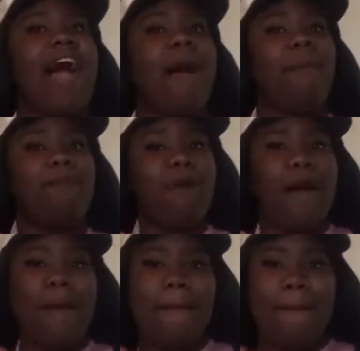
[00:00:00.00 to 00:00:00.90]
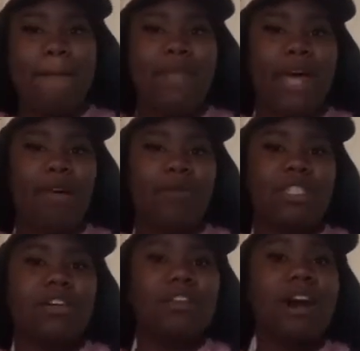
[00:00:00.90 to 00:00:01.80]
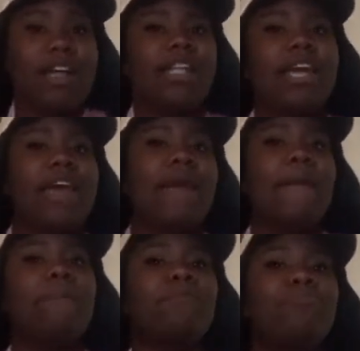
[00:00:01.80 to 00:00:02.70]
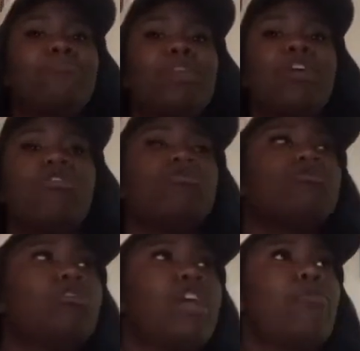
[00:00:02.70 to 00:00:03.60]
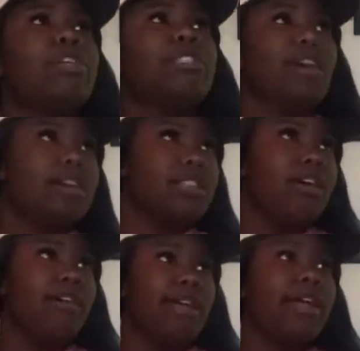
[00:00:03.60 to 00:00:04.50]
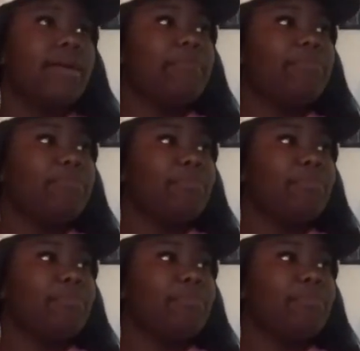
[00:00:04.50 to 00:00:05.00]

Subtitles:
I brought him, like, we started talking again. So then we started talking,